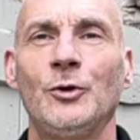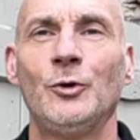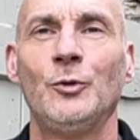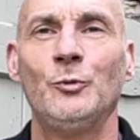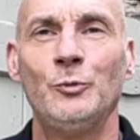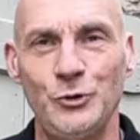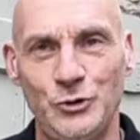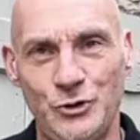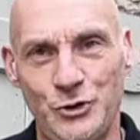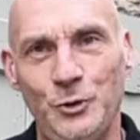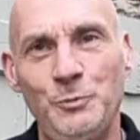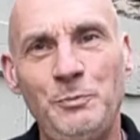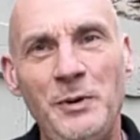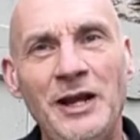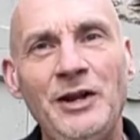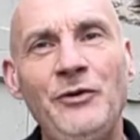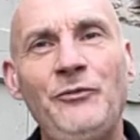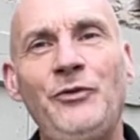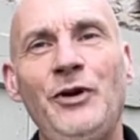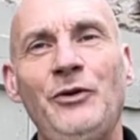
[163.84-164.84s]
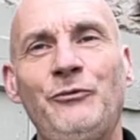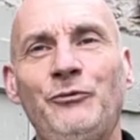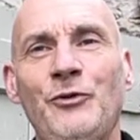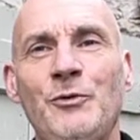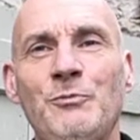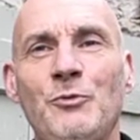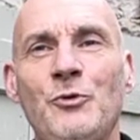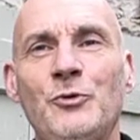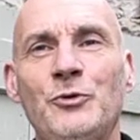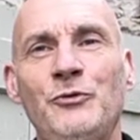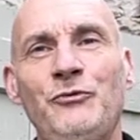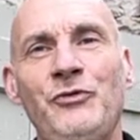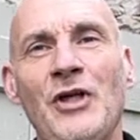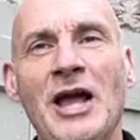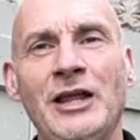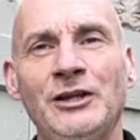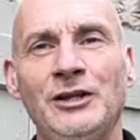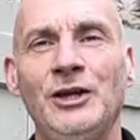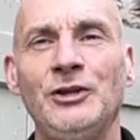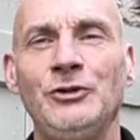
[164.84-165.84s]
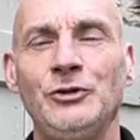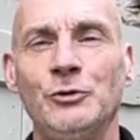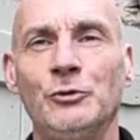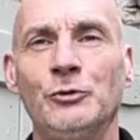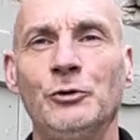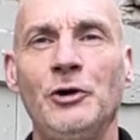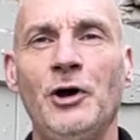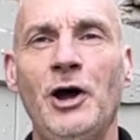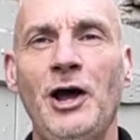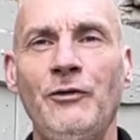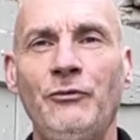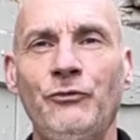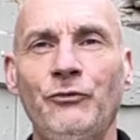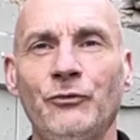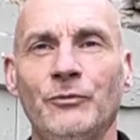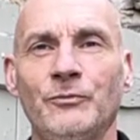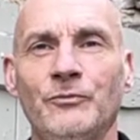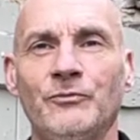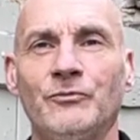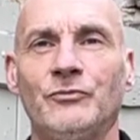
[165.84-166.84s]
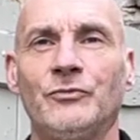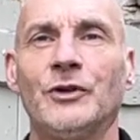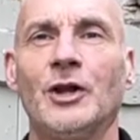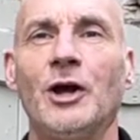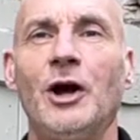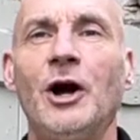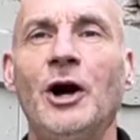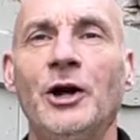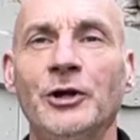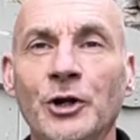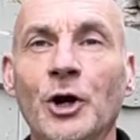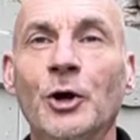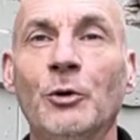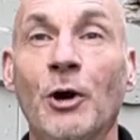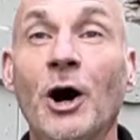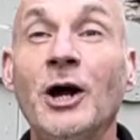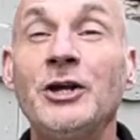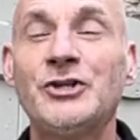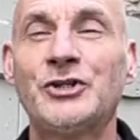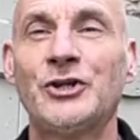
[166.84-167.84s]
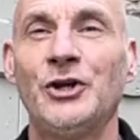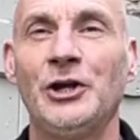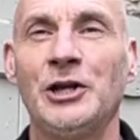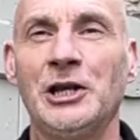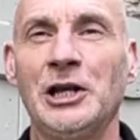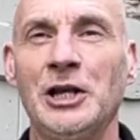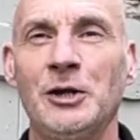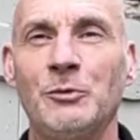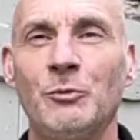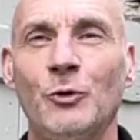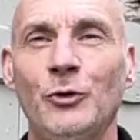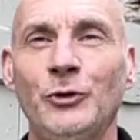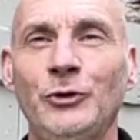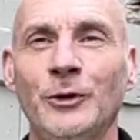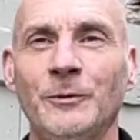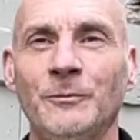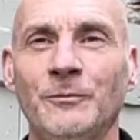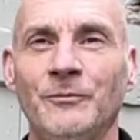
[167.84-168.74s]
Would you benefit from more of that in your life? I know I certainly would.